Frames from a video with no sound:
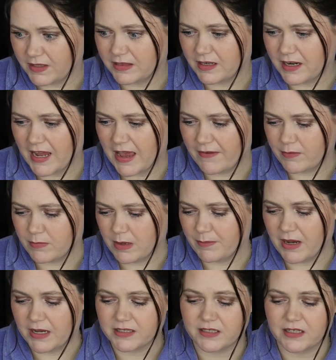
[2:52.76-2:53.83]
thing that I have in my
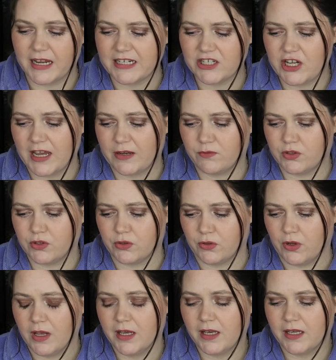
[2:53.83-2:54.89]
basket, I actually have
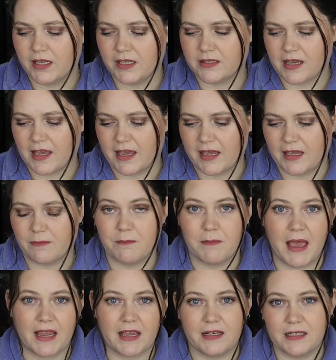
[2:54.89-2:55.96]
two, is a
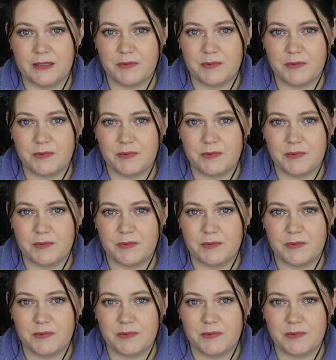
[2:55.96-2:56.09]
MAC